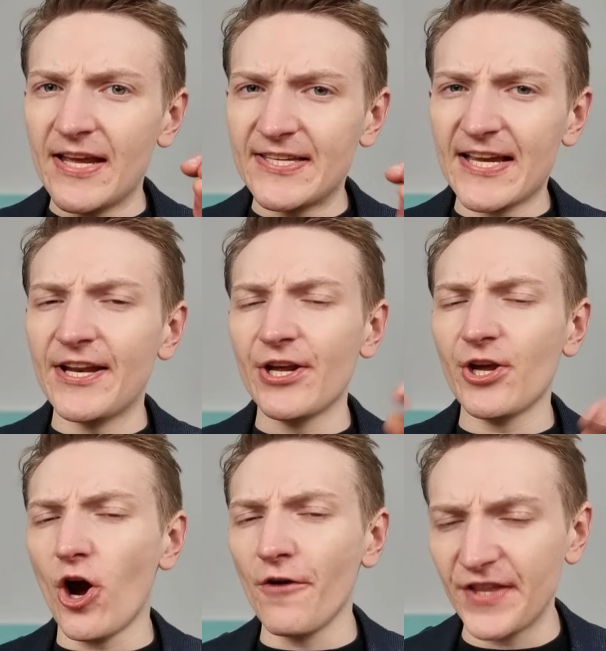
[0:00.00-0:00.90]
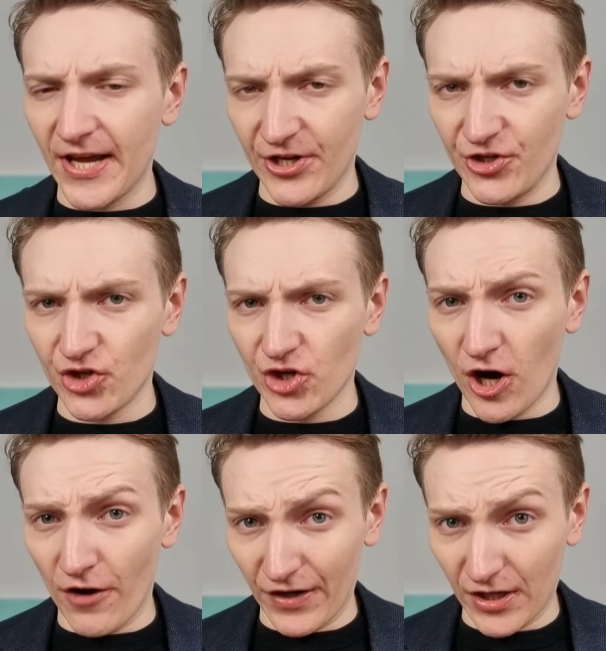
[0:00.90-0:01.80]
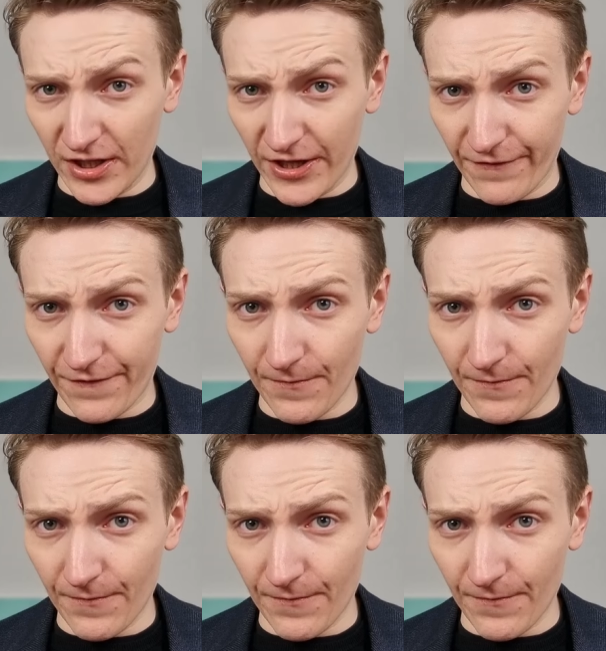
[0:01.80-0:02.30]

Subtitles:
heading off the edge of a cliff.